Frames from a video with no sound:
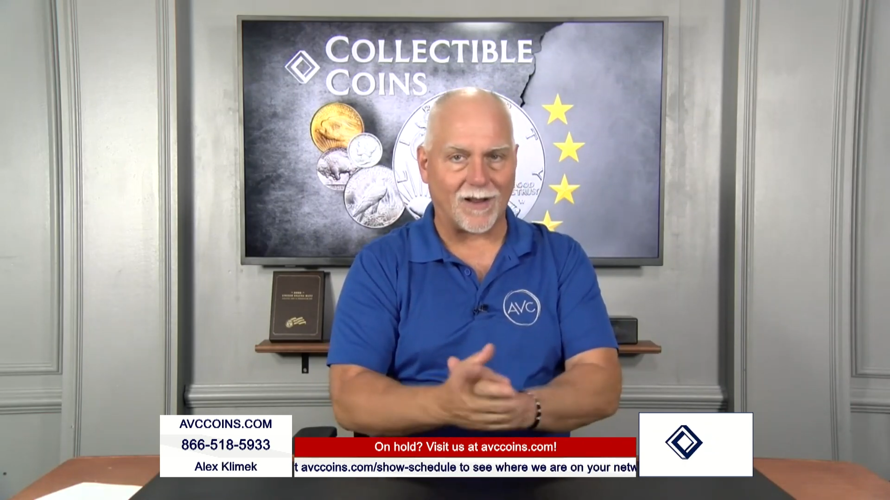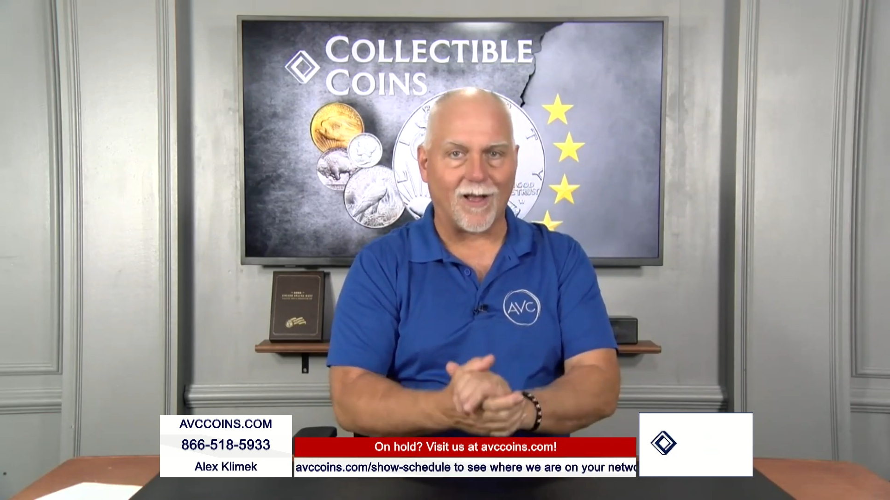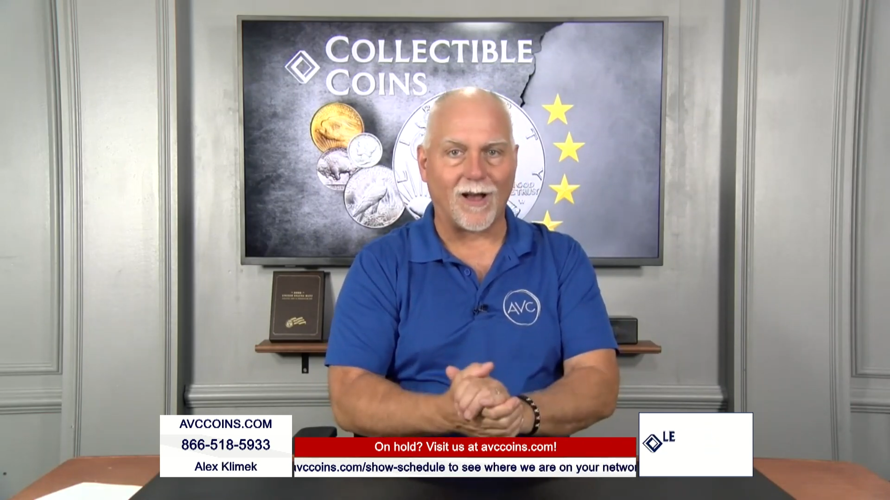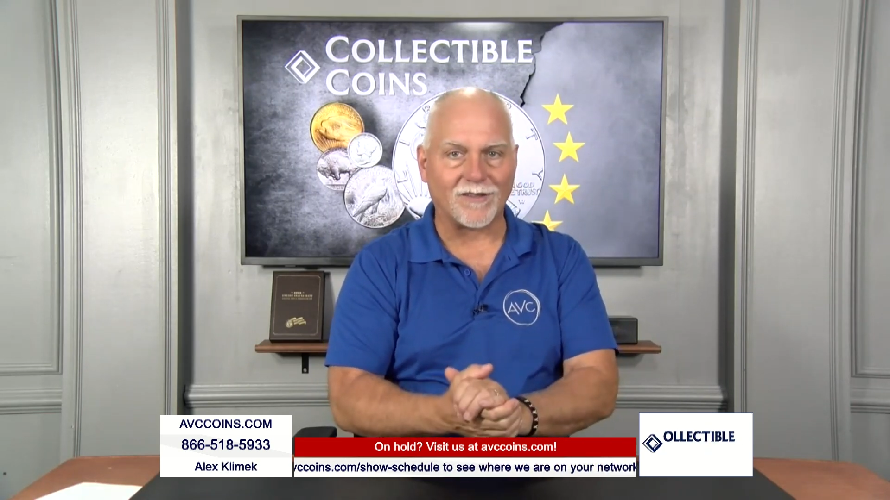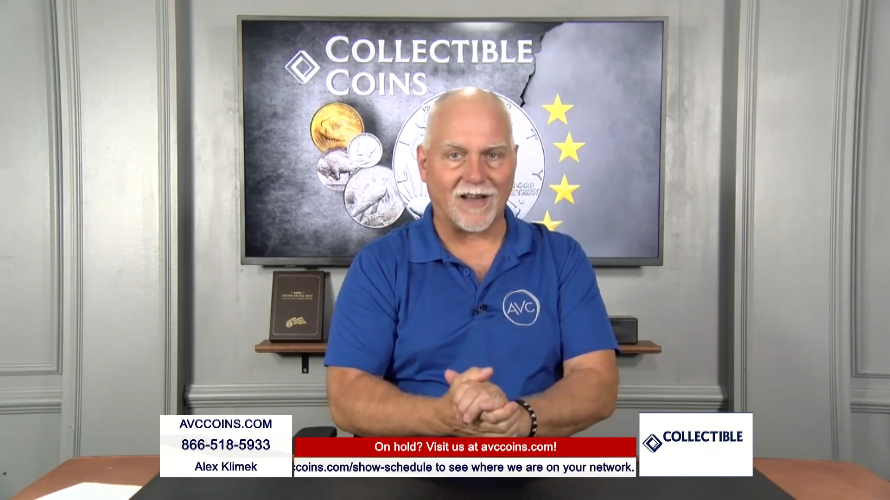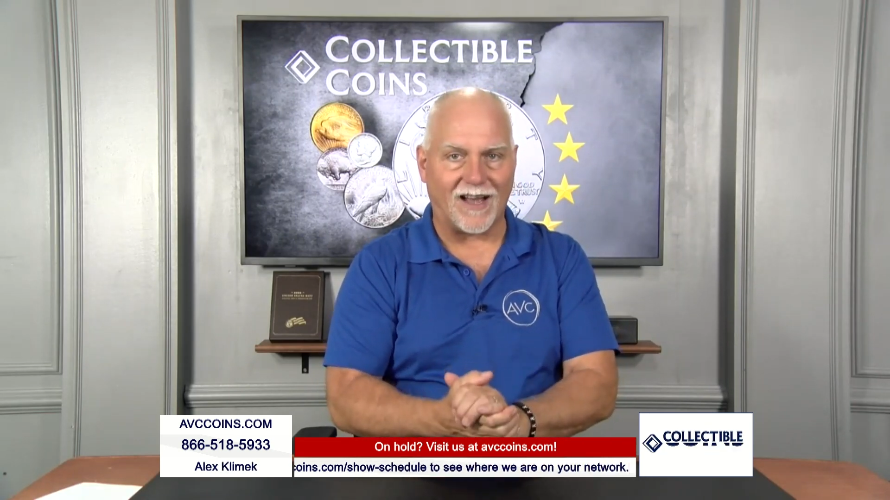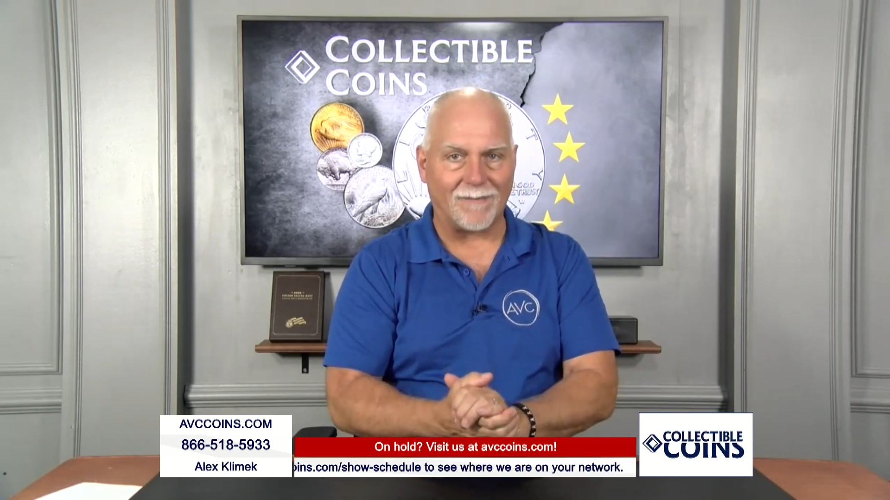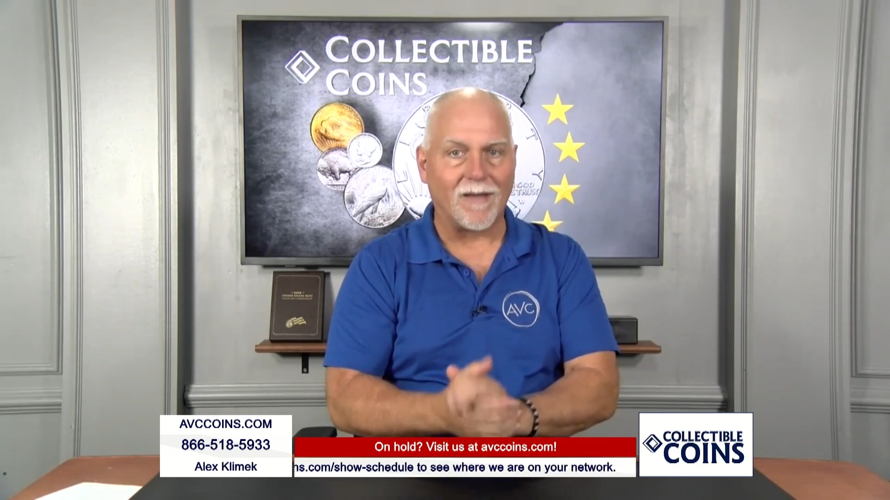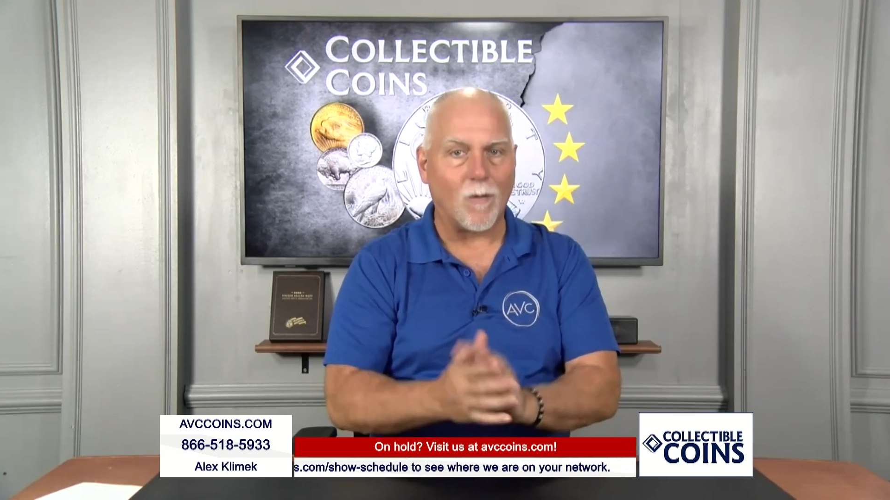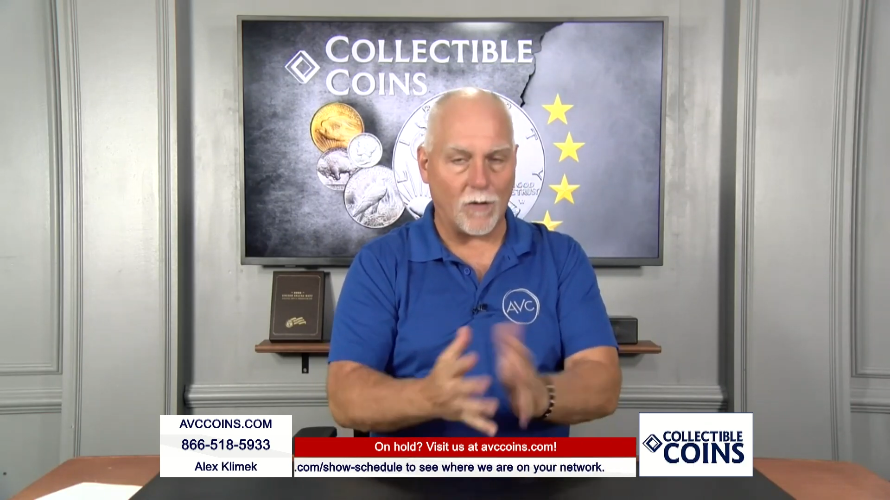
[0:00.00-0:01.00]
long
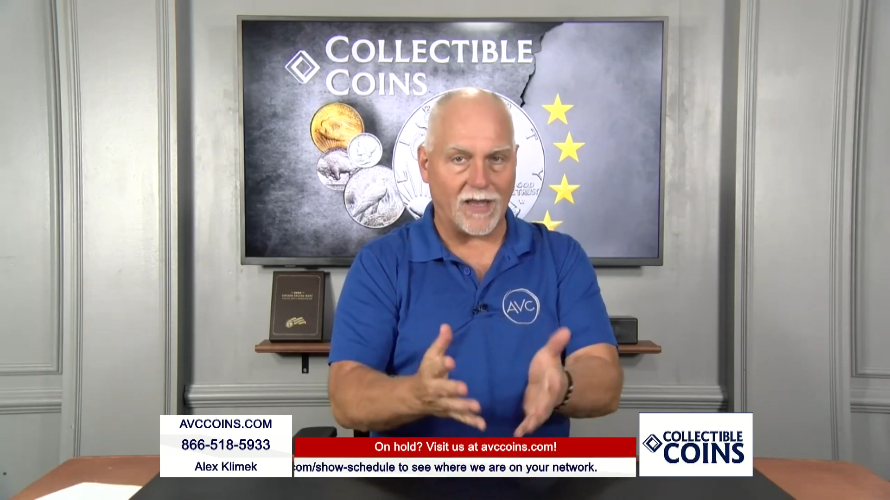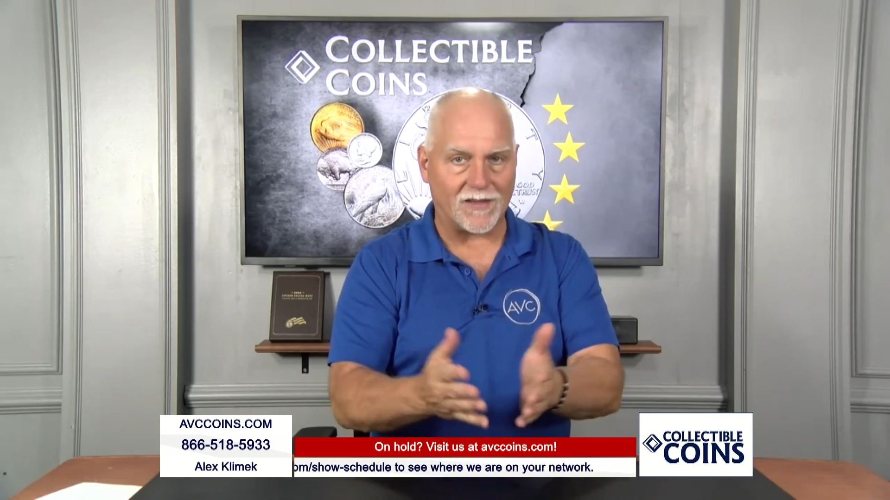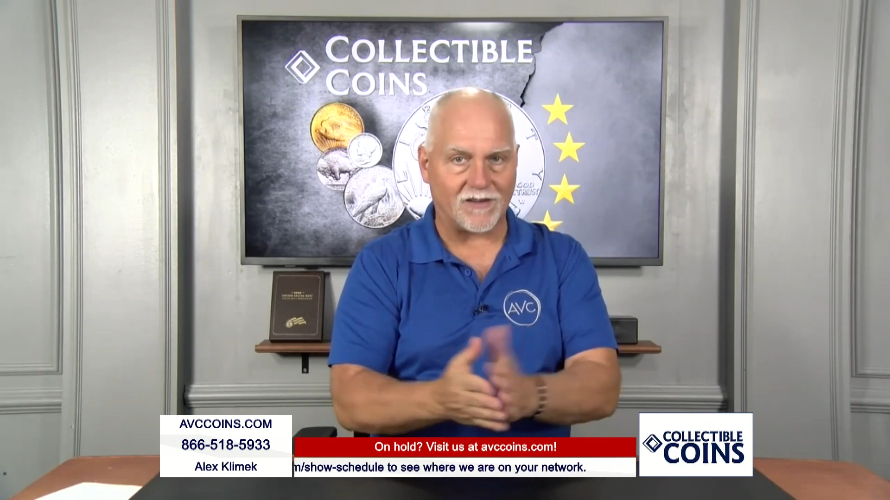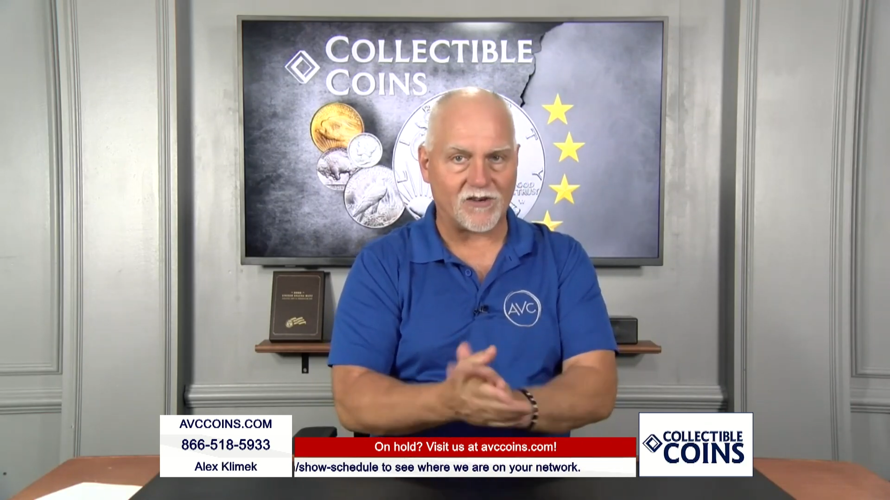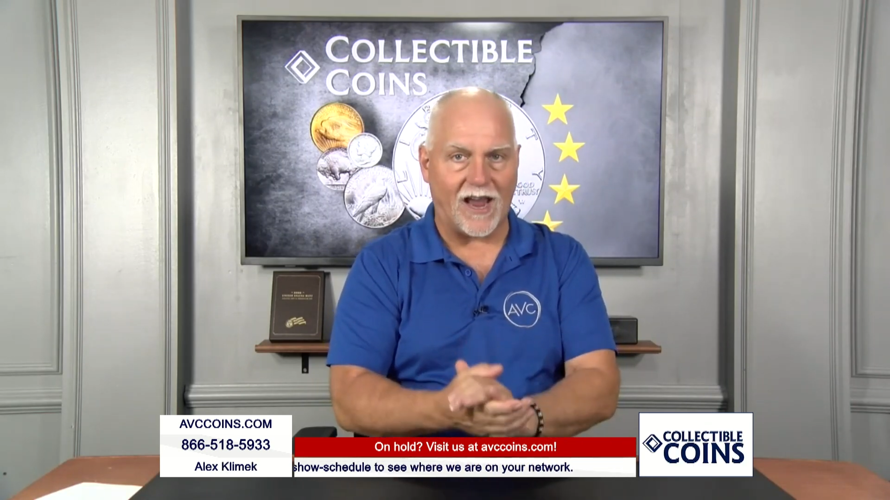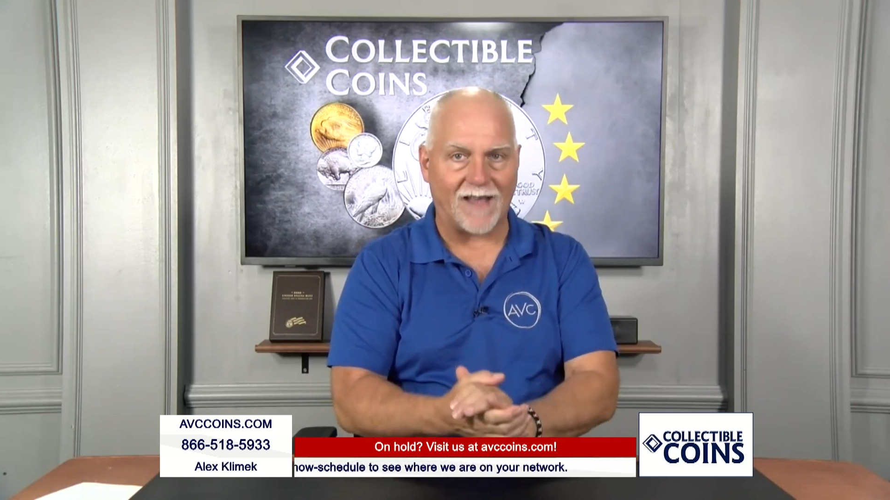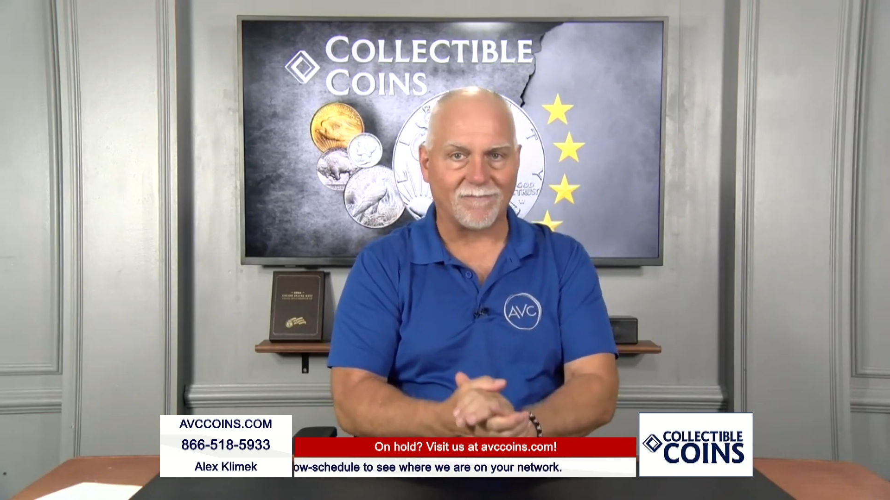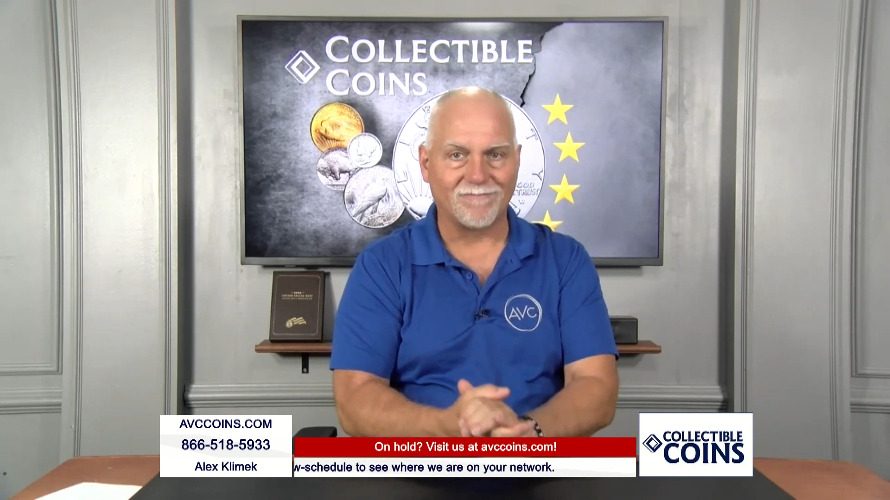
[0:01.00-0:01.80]
time, we get to chat.